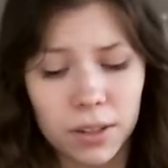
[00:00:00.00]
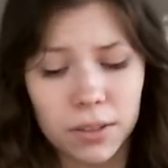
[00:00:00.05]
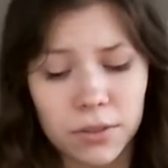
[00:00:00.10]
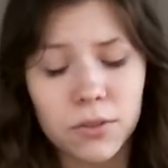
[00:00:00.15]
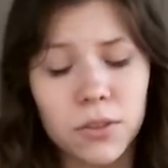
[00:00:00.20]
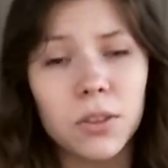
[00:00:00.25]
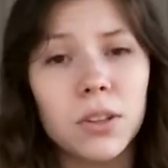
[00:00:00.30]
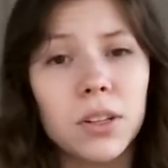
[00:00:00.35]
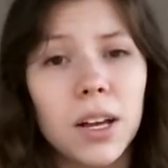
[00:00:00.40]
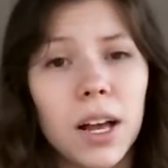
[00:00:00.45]

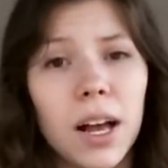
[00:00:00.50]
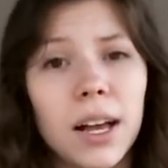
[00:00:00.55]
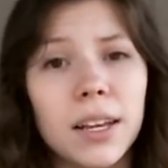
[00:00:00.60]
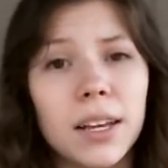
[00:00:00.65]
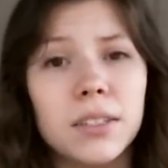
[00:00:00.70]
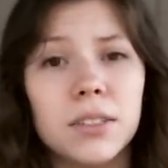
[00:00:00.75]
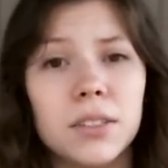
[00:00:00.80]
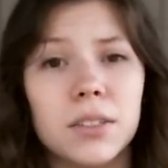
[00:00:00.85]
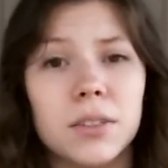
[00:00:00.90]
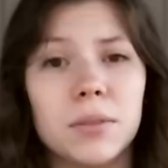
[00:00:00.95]
full
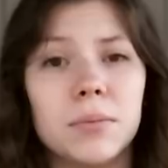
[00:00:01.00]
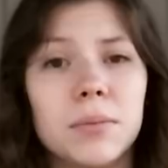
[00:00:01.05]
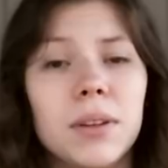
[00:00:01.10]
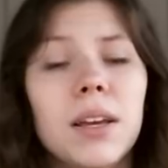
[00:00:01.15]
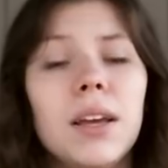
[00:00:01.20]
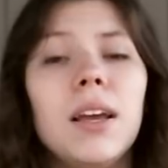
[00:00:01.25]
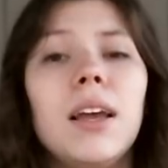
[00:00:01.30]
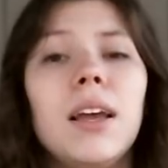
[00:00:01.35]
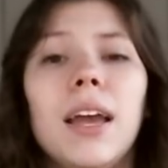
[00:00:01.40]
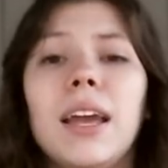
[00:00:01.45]
costume.
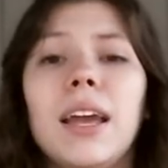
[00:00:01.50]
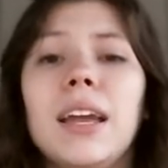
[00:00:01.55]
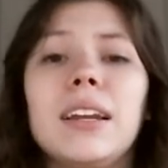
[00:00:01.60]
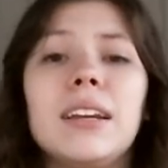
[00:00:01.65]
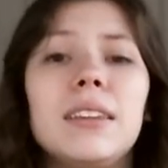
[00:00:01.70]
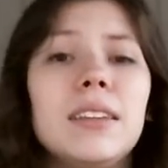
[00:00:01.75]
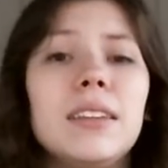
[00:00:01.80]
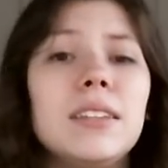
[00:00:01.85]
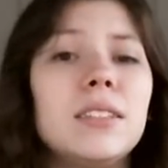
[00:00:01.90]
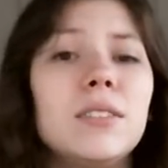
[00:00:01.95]

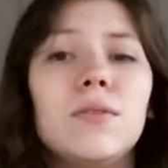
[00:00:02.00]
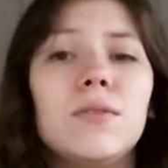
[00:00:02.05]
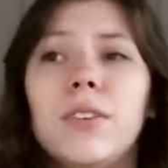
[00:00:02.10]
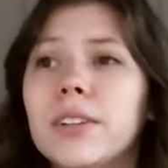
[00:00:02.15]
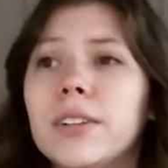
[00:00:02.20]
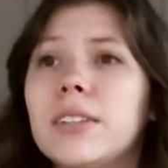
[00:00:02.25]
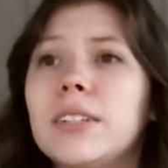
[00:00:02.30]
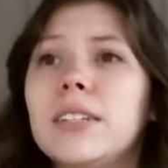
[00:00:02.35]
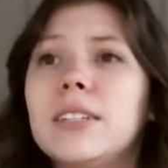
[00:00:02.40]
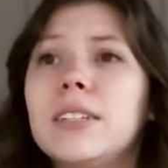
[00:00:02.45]
And this
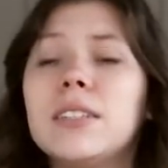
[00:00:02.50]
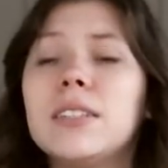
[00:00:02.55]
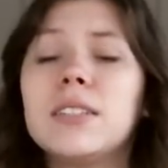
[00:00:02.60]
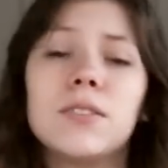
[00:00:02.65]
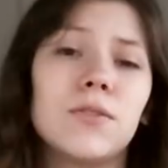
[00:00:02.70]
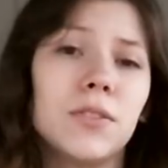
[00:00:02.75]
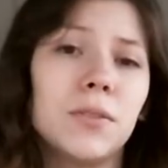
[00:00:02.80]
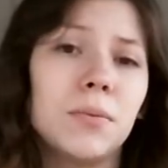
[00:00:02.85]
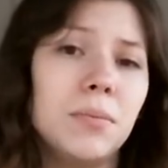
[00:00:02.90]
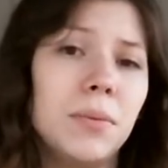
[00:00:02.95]
varies
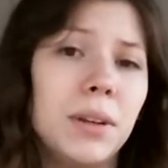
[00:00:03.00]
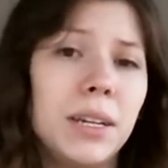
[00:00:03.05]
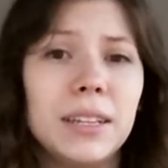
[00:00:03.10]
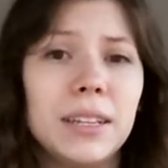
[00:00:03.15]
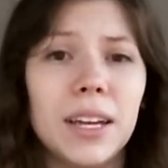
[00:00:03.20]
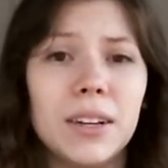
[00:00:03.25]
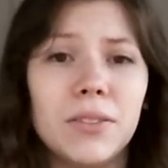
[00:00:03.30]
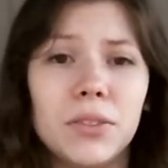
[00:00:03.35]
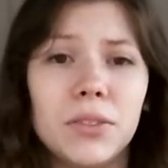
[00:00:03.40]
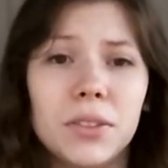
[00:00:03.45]
from many
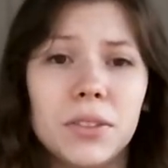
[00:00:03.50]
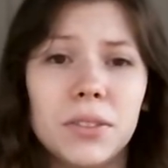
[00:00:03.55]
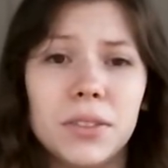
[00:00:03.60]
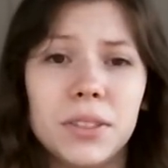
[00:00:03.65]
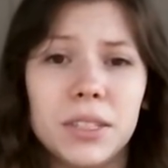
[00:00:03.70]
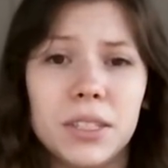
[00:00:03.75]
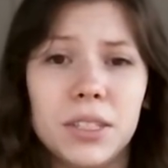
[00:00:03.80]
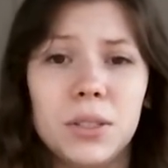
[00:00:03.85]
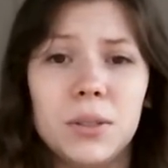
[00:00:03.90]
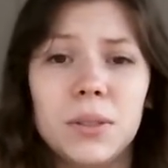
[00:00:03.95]
levels,
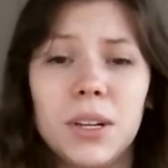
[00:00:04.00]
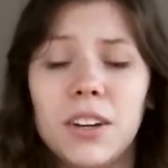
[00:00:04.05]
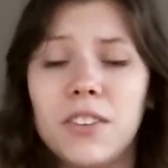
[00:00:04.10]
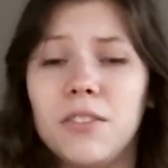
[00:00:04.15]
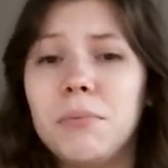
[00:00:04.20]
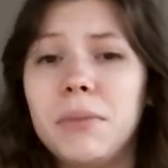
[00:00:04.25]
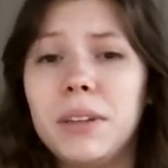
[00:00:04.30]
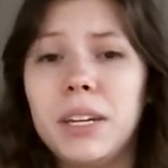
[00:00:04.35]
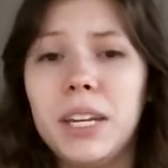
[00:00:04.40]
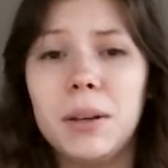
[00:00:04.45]
and you have
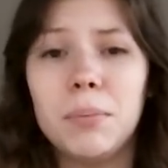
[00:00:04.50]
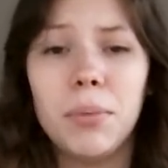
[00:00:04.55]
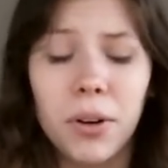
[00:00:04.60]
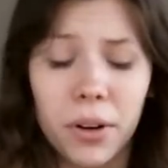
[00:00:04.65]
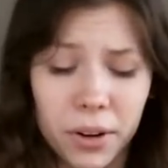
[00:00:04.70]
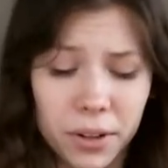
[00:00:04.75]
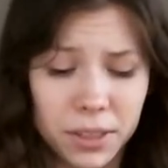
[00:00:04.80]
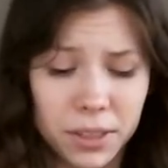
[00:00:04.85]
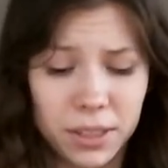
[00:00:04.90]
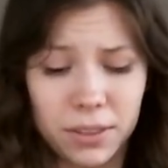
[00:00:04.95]
many
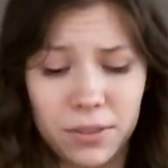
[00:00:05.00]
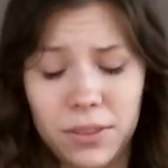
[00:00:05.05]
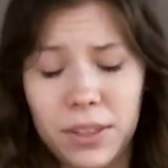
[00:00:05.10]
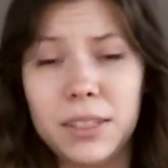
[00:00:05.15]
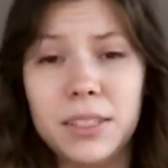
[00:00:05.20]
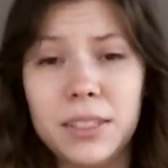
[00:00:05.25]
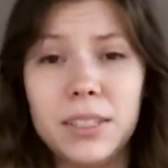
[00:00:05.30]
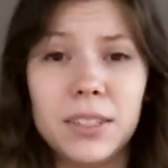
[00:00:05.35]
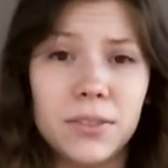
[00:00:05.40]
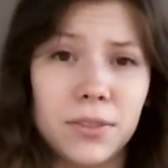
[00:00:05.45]
parts of
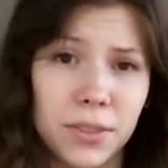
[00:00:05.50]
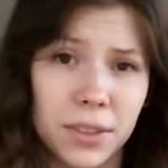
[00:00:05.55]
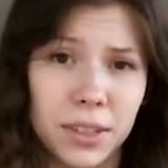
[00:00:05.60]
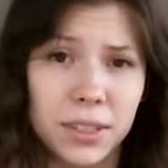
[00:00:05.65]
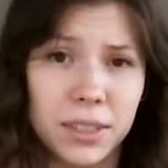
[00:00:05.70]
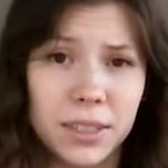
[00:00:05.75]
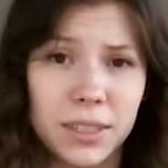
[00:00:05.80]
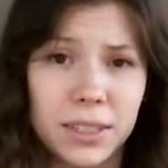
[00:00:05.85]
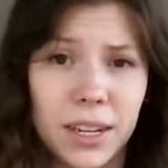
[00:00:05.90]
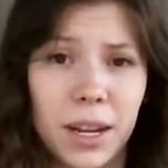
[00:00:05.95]
these different
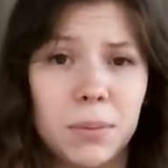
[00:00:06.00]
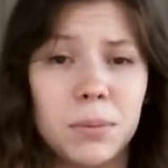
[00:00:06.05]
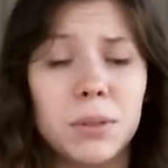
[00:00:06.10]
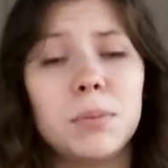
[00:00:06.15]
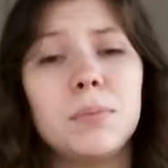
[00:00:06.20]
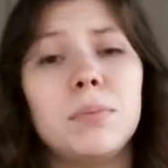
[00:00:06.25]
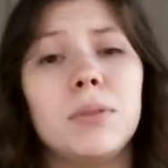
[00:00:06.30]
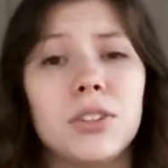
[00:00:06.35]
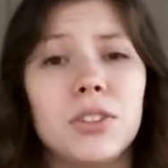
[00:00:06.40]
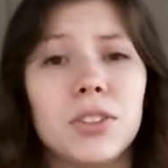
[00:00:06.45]
types
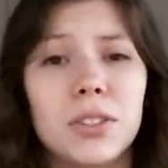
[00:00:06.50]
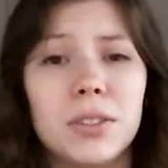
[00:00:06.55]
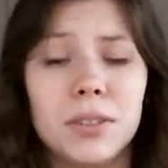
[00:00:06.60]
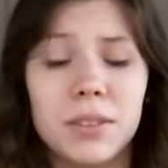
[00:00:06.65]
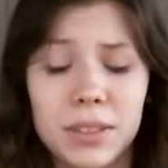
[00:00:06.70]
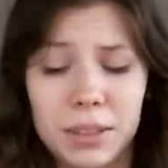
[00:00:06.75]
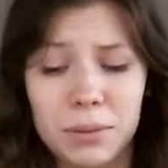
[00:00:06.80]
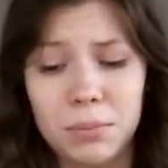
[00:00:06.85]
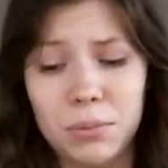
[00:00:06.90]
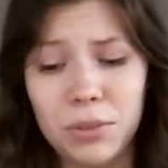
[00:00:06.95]
pushed
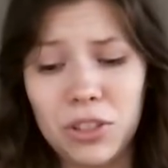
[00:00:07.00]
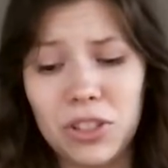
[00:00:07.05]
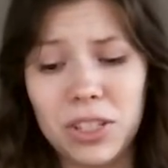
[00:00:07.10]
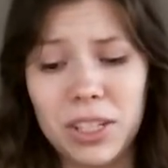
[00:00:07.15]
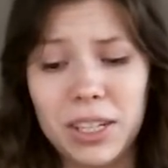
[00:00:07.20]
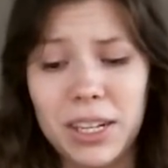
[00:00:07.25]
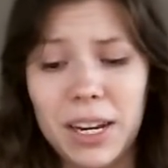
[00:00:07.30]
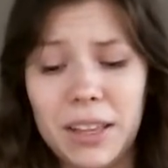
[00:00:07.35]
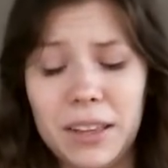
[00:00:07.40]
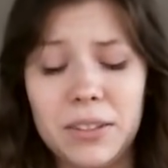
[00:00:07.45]
and mushed
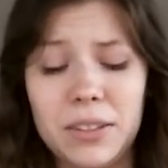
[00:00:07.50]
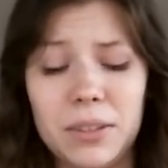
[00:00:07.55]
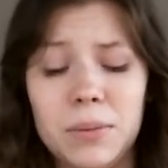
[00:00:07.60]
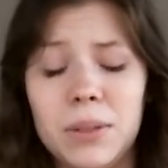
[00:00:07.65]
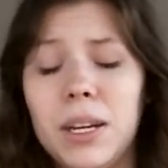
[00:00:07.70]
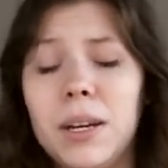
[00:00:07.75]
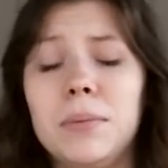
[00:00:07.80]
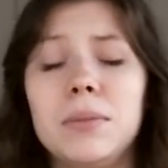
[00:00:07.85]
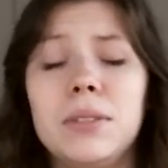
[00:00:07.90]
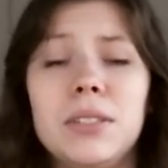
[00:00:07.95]
together
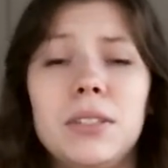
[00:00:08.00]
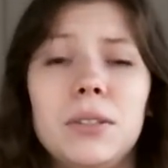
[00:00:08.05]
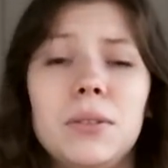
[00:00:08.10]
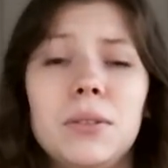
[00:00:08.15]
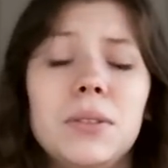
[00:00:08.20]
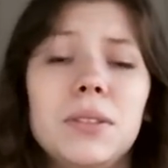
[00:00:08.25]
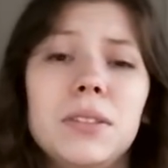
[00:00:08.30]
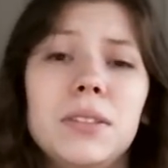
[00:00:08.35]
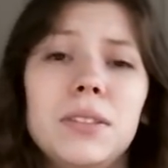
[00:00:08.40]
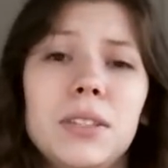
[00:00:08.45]
sometimes.
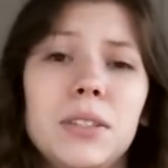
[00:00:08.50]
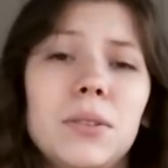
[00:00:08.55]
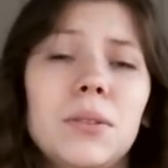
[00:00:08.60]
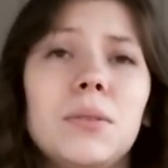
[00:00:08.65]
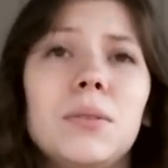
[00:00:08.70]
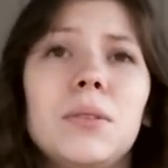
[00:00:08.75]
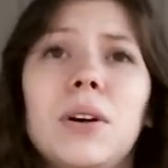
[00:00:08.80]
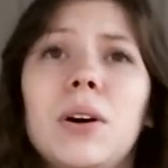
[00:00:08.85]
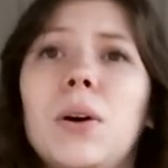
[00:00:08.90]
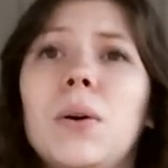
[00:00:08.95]
You
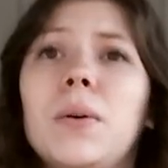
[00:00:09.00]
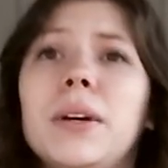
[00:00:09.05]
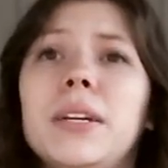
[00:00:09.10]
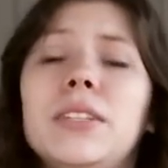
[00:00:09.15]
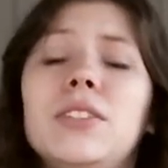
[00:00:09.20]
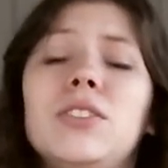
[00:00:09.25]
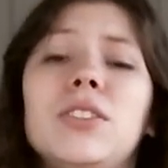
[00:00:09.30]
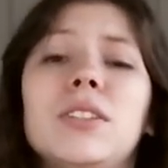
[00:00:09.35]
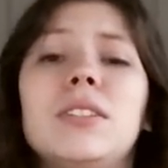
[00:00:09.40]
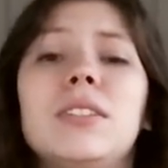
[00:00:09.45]
don't
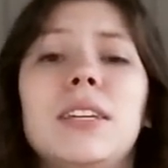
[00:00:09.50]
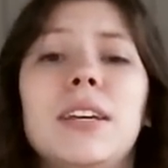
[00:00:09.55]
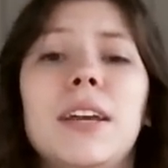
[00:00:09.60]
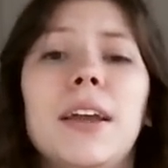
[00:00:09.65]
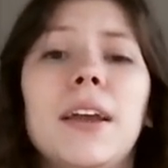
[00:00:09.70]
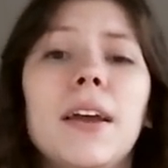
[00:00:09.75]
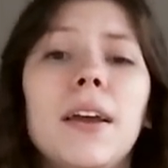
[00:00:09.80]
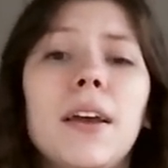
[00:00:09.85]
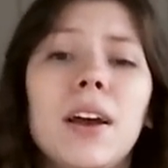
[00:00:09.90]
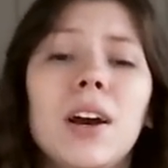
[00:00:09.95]
always just
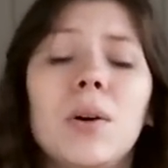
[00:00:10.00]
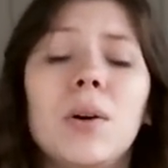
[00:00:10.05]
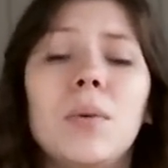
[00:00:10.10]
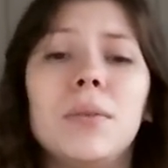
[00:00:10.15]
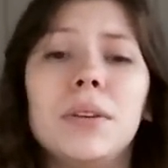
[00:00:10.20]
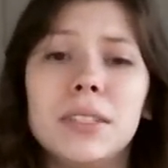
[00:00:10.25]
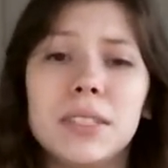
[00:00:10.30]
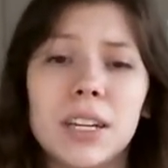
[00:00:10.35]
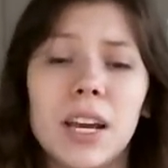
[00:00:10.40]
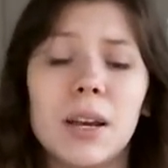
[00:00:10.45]
see
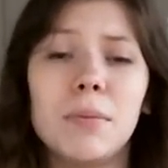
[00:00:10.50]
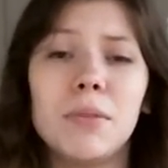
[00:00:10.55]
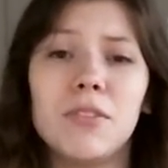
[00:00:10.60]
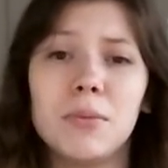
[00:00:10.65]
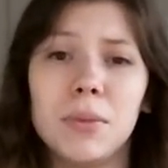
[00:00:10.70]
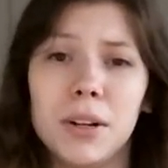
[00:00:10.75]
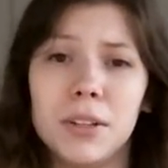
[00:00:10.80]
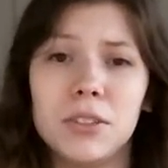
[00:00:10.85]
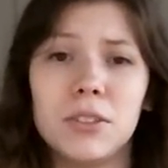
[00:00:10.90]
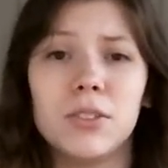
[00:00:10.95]
one type of
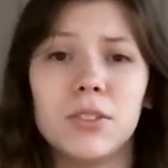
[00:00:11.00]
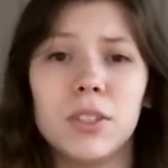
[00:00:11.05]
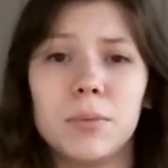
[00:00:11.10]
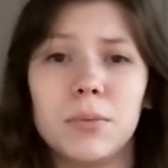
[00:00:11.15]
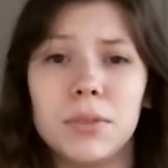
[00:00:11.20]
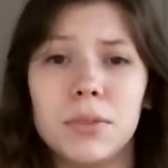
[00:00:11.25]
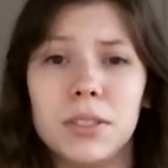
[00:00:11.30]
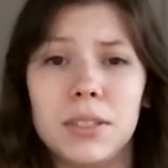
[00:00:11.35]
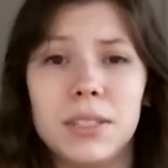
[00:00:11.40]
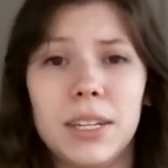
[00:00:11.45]
monster
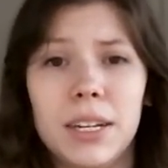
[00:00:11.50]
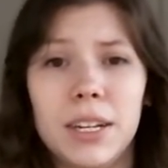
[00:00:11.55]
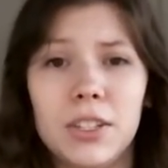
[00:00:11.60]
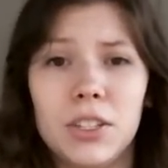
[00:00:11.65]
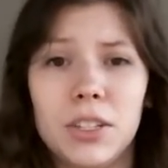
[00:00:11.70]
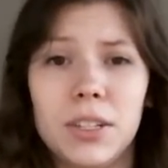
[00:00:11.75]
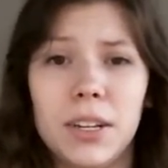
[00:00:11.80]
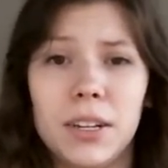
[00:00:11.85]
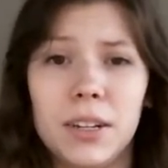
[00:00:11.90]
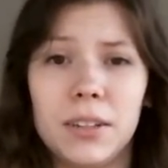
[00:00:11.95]

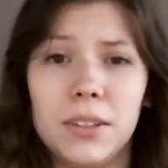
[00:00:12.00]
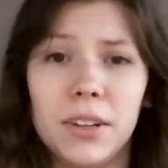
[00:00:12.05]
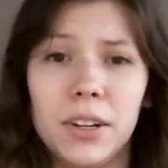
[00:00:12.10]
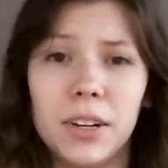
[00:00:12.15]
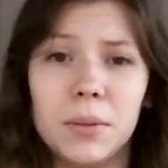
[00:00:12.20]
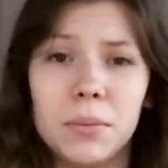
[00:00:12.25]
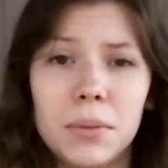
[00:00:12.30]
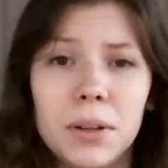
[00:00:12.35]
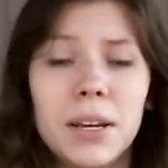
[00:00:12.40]
representation at a LARP.